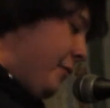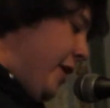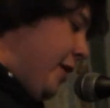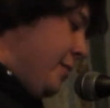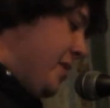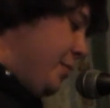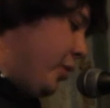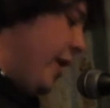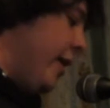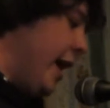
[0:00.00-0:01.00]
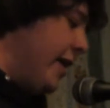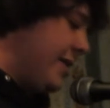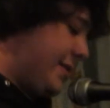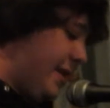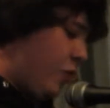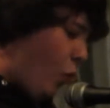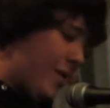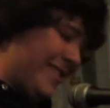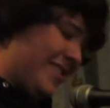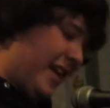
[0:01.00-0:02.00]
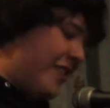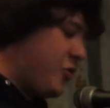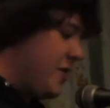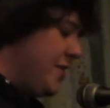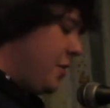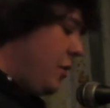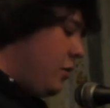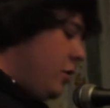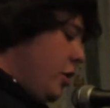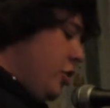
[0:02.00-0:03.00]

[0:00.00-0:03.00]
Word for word: freedoms and playing hide and seek wasn't dangerous at all?